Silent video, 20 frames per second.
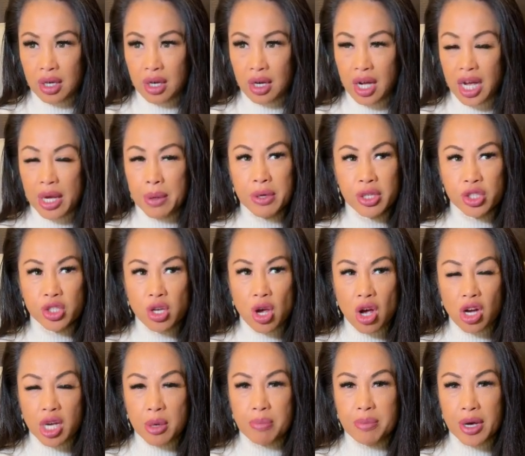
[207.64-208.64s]
I would
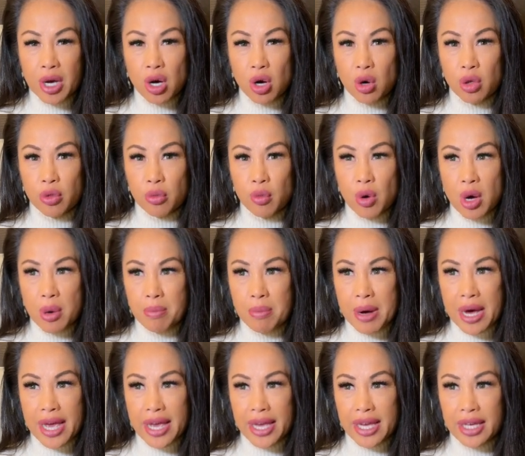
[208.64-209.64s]
talk about
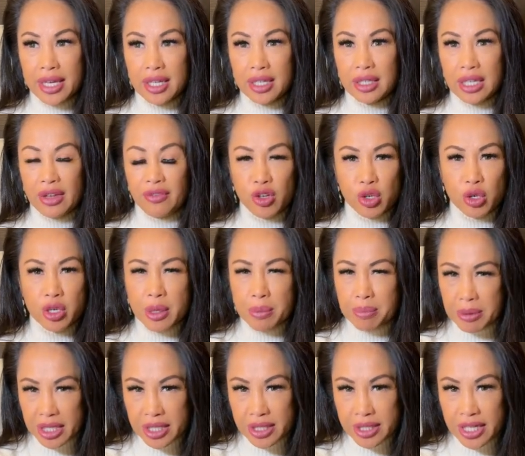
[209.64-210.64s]
if you're in a
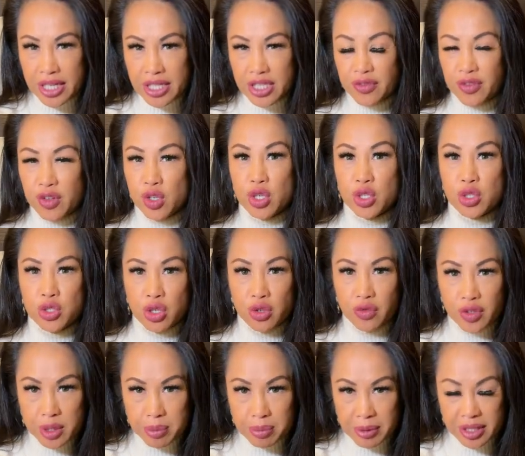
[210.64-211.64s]
business, if you're in a
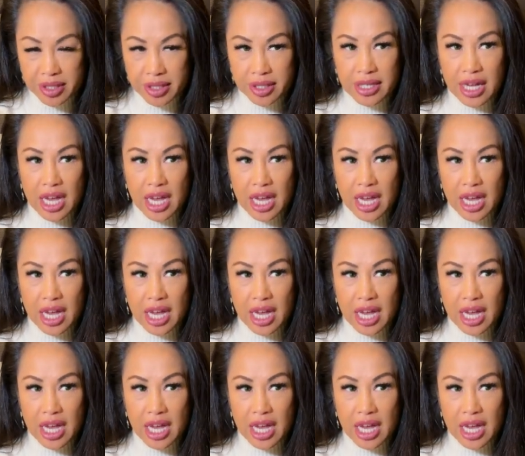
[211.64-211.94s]
service business,